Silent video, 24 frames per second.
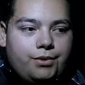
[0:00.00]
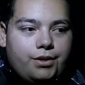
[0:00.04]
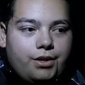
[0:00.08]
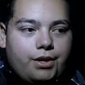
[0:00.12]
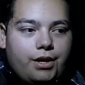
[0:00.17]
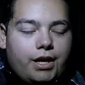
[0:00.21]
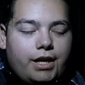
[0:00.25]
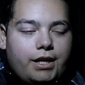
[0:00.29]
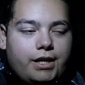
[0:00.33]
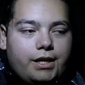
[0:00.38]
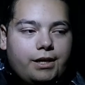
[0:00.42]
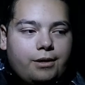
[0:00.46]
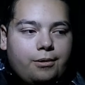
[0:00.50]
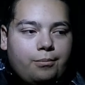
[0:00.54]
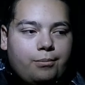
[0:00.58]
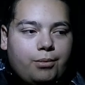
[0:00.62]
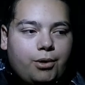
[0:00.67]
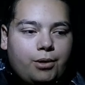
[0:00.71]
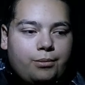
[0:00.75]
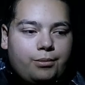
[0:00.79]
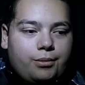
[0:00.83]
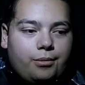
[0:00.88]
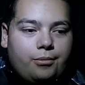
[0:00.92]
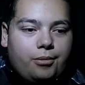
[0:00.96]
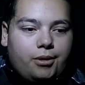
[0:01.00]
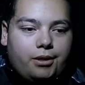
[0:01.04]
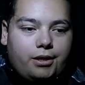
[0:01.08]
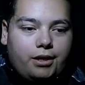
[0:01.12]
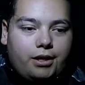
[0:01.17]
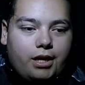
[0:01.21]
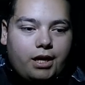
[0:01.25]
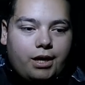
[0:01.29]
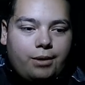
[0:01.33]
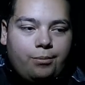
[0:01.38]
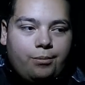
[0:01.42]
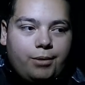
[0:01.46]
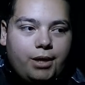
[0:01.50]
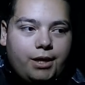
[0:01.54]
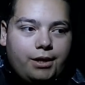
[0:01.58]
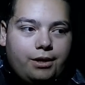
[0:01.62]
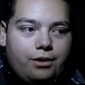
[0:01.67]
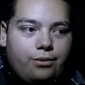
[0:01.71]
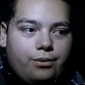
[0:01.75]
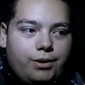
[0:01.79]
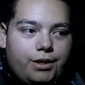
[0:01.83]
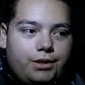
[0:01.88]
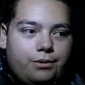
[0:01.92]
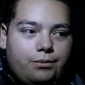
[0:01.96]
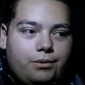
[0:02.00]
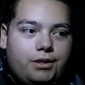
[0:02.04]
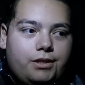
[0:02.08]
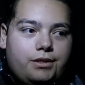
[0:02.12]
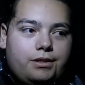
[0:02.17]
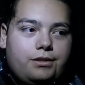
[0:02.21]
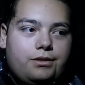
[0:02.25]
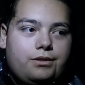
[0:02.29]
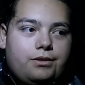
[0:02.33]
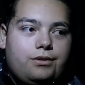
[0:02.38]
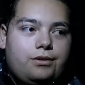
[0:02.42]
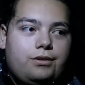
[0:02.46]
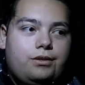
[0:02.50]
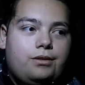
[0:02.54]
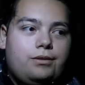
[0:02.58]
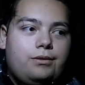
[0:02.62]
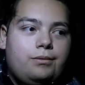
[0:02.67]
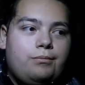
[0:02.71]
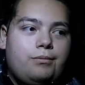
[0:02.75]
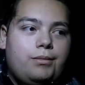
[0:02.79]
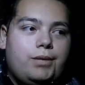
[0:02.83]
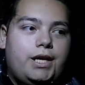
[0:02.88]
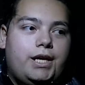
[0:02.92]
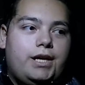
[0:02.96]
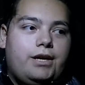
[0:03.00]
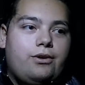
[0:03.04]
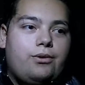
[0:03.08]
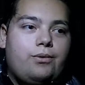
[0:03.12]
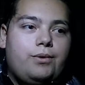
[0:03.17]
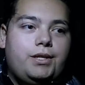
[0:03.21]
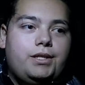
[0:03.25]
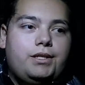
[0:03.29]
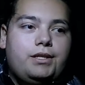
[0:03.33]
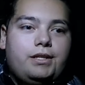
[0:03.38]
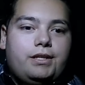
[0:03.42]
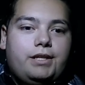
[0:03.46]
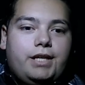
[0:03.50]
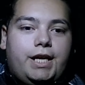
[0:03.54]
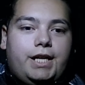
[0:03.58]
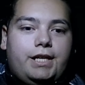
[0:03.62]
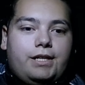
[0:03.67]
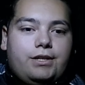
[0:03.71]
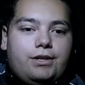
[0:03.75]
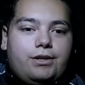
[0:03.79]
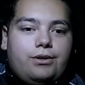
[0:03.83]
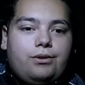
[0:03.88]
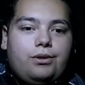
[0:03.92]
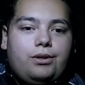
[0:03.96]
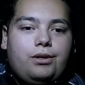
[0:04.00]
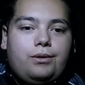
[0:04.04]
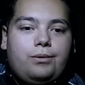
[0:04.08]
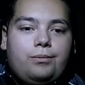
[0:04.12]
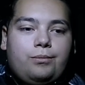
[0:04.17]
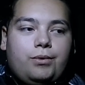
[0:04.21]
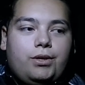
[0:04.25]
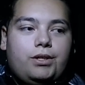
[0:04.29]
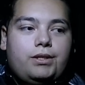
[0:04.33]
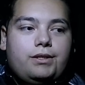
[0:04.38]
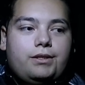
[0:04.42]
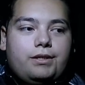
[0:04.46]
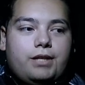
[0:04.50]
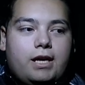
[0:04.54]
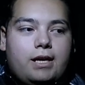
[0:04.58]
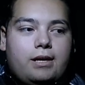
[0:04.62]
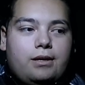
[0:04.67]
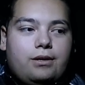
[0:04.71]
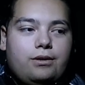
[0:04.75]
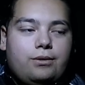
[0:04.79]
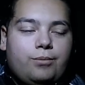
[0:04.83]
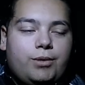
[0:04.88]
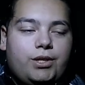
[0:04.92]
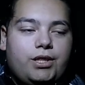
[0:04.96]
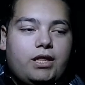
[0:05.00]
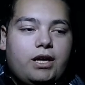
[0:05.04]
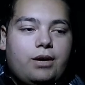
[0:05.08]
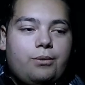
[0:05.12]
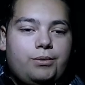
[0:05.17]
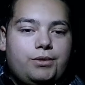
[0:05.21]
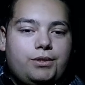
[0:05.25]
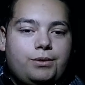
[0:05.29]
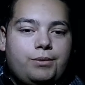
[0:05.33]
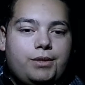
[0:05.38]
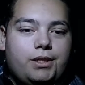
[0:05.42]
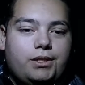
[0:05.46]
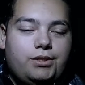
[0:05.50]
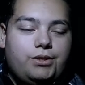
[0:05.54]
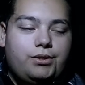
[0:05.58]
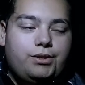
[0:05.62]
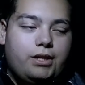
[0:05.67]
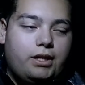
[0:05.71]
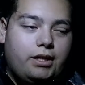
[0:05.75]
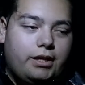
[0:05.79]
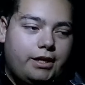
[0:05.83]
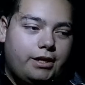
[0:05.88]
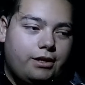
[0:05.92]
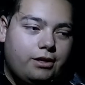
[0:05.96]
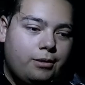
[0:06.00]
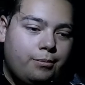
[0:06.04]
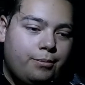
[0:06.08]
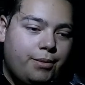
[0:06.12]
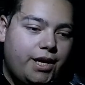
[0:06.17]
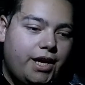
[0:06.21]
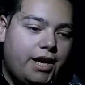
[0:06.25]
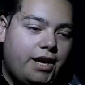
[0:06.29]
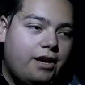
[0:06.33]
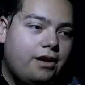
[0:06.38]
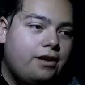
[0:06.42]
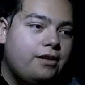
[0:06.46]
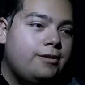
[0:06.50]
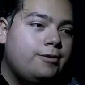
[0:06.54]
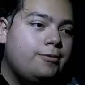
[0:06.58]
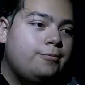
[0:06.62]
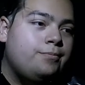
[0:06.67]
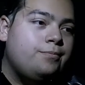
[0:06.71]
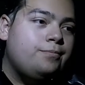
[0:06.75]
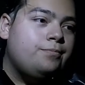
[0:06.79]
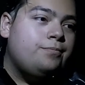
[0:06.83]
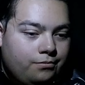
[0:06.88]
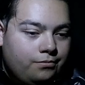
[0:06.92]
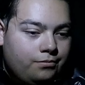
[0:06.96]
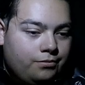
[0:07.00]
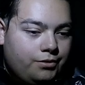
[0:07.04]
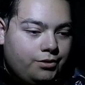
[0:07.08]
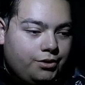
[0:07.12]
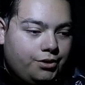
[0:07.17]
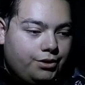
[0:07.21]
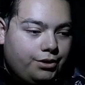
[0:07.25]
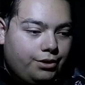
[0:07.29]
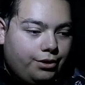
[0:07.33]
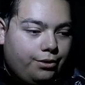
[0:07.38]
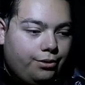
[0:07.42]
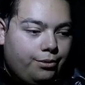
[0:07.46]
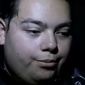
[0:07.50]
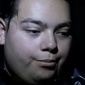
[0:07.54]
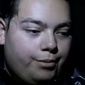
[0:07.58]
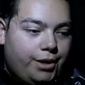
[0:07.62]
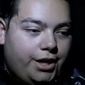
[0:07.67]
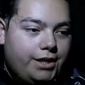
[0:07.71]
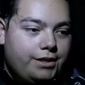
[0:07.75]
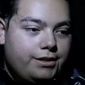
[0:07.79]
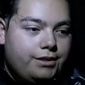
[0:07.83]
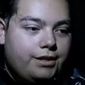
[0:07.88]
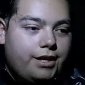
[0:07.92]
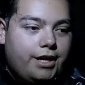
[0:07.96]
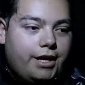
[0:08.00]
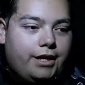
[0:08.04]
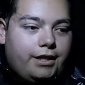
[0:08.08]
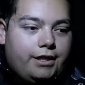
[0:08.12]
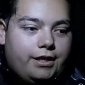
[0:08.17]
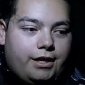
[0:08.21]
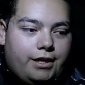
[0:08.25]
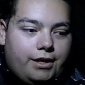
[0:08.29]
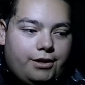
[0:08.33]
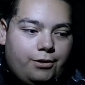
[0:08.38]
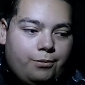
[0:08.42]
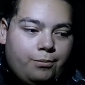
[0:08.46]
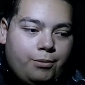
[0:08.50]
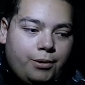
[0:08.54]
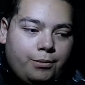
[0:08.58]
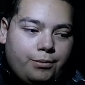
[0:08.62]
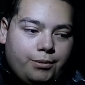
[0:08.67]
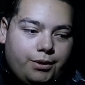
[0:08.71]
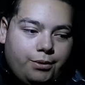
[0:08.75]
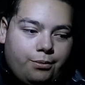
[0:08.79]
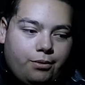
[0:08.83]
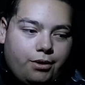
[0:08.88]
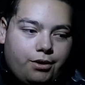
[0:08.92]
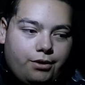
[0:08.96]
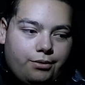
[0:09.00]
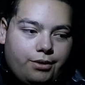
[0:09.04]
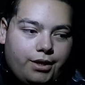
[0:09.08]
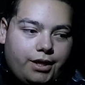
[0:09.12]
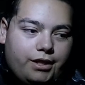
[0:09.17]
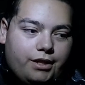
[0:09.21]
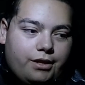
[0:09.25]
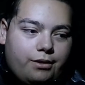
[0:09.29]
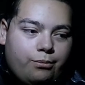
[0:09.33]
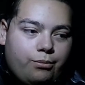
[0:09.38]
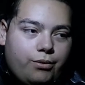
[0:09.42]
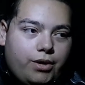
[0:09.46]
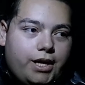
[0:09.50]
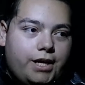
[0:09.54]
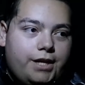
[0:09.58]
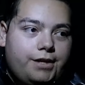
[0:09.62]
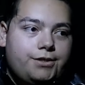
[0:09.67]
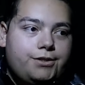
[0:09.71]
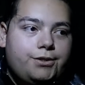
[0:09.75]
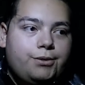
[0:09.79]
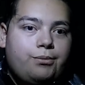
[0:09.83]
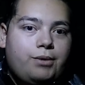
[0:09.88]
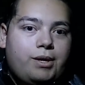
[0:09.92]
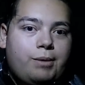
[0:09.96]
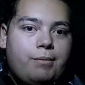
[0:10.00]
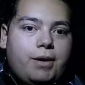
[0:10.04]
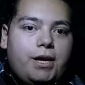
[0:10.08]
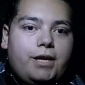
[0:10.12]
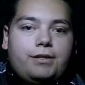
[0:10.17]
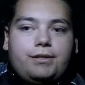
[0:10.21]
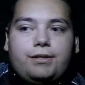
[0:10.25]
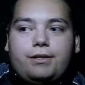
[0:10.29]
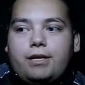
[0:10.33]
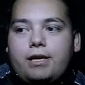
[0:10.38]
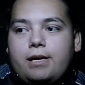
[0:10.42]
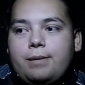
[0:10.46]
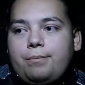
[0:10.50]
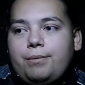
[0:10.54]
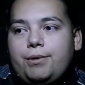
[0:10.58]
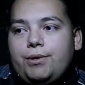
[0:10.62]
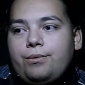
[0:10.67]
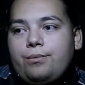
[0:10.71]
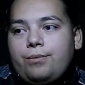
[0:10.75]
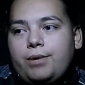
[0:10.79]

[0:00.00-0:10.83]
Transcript: I might go into detail on what that was originally going to be. So me saying that, you're probably wondering, then why did you remake Samba?